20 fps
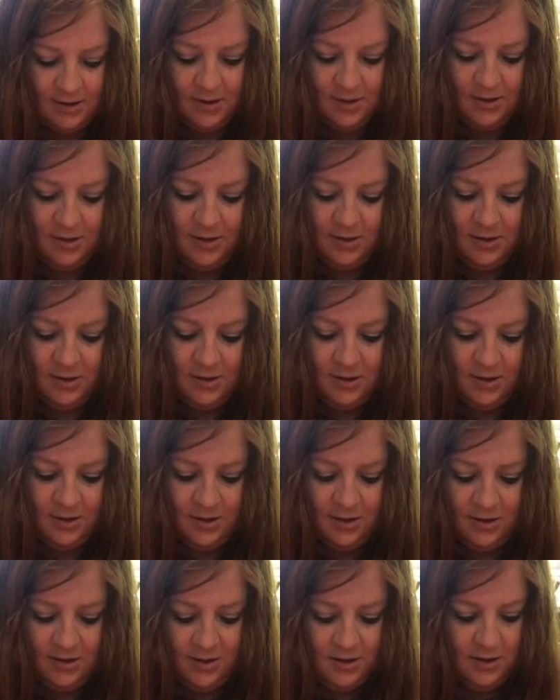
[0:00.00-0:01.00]

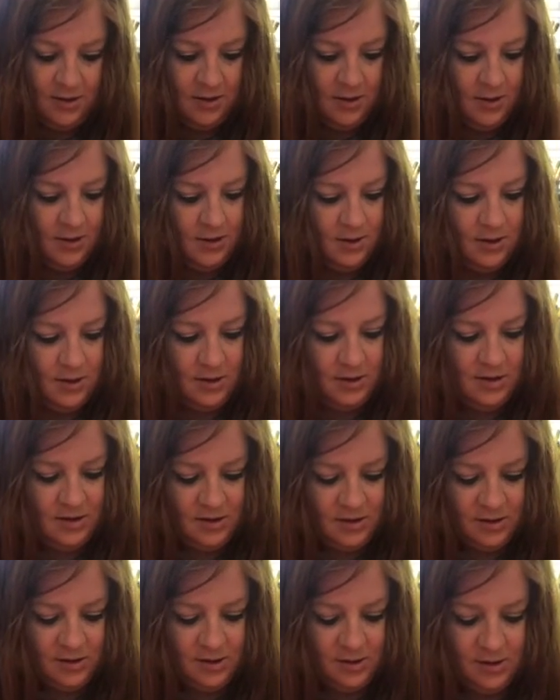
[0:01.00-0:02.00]

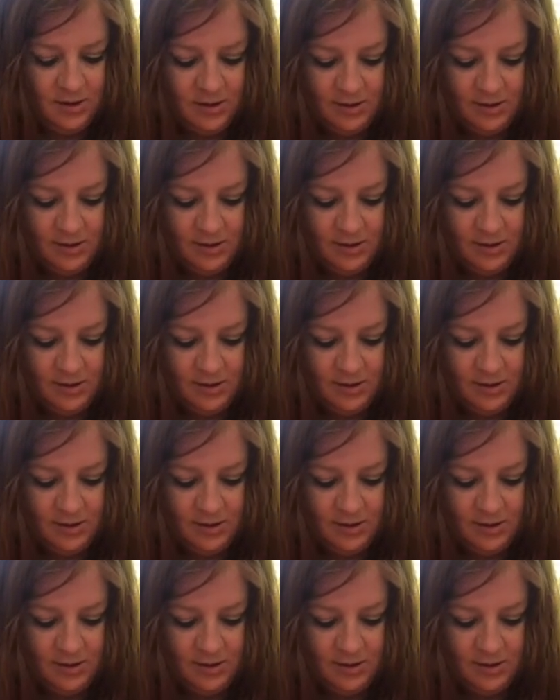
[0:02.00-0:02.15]
Nothing is said.